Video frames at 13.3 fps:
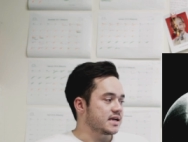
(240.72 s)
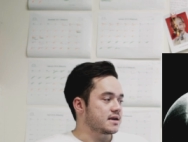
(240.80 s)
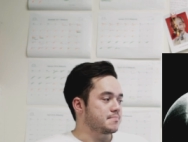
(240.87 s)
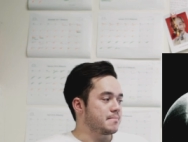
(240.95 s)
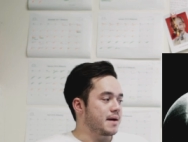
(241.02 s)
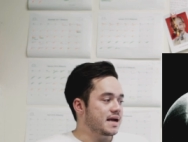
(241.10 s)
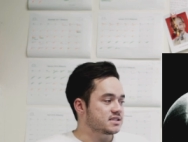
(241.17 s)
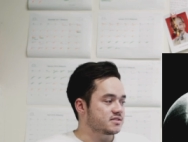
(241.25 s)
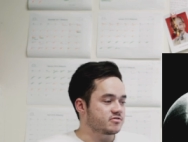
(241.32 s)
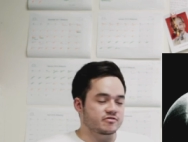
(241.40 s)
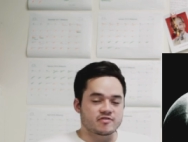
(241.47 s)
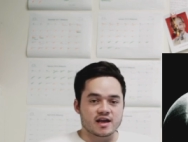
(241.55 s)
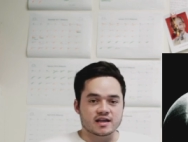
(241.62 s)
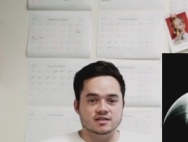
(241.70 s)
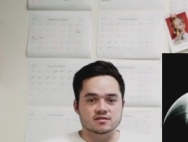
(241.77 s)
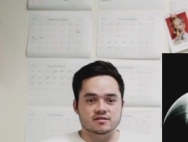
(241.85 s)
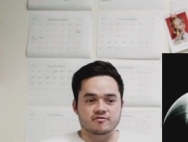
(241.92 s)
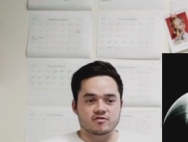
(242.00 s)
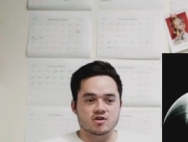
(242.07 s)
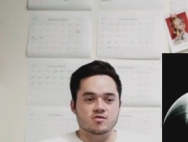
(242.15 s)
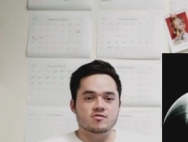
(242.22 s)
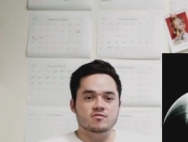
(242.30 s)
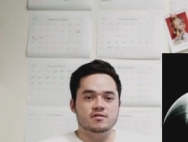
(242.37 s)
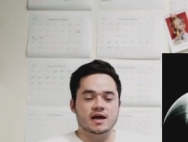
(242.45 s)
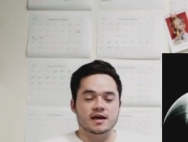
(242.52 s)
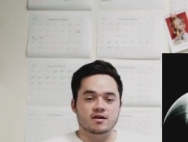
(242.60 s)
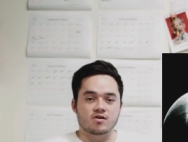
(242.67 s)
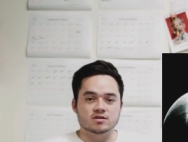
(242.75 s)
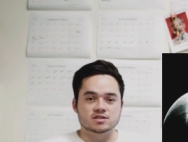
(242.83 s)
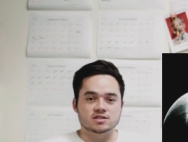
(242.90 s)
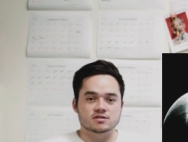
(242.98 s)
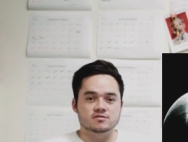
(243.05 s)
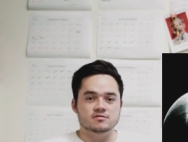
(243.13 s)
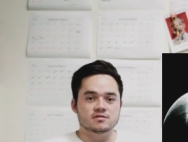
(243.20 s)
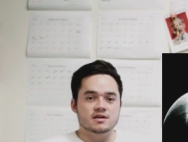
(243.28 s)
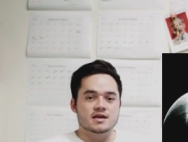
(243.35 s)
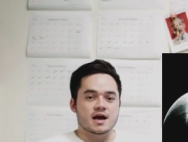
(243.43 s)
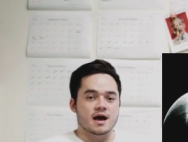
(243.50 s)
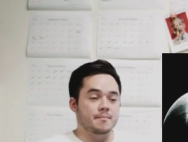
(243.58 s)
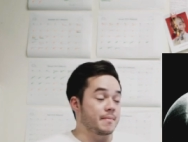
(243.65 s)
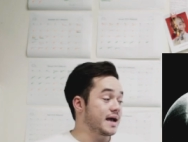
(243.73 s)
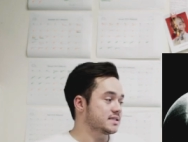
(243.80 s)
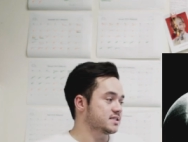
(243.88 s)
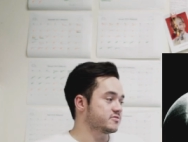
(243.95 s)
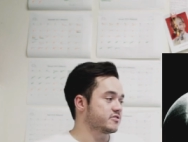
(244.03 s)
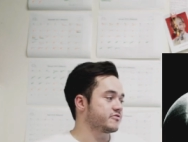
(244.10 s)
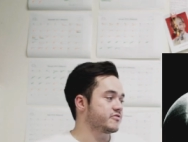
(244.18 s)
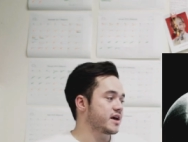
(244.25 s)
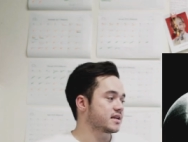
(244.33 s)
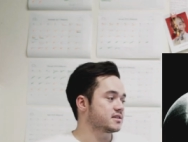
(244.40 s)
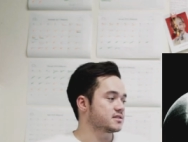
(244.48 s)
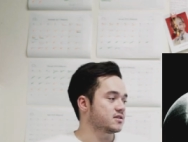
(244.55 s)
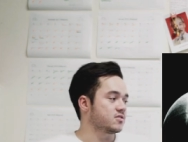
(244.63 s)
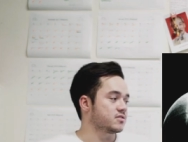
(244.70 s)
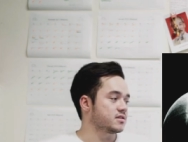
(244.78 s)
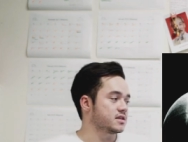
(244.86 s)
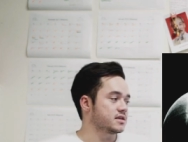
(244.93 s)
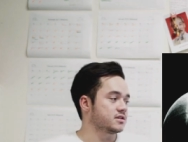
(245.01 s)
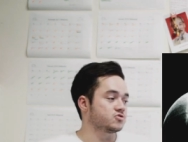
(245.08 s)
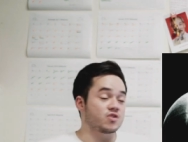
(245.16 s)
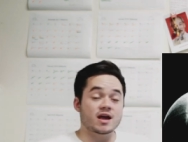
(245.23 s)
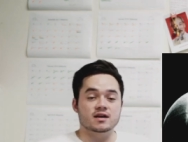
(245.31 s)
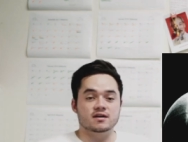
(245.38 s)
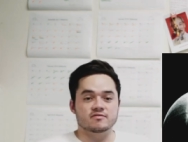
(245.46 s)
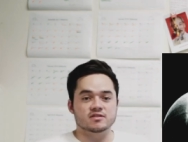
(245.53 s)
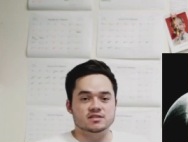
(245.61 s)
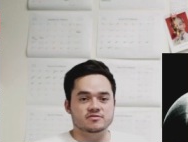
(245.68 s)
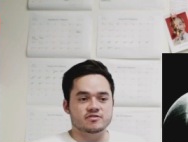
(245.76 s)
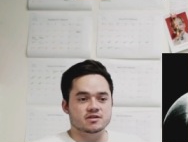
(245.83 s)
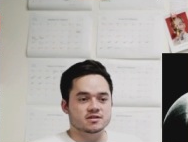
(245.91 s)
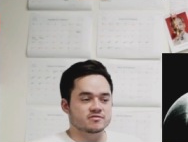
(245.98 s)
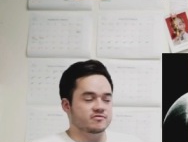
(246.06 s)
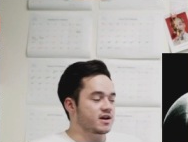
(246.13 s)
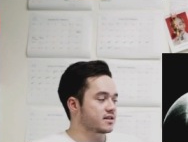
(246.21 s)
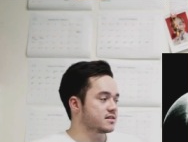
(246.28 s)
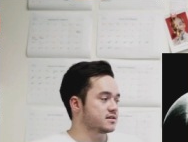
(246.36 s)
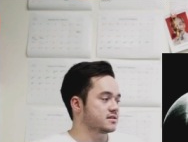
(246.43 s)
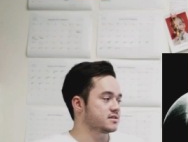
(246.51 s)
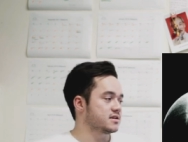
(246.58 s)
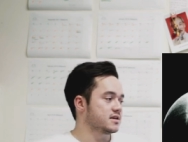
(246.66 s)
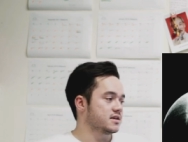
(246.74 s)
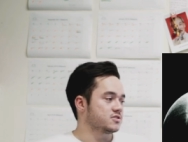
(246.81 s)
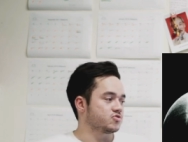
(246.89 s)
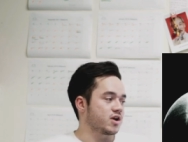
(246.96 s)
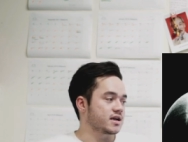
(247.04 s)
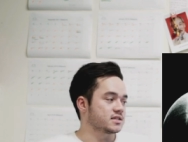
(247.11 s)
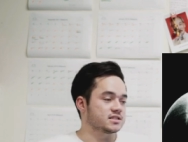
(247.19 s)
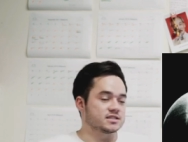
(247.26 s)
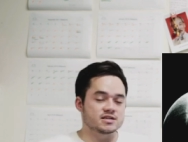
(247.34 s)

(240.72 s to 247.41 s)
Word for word: had a massive effect on the flow and also a massive effect on the drag of the sphere. In fact, the drag is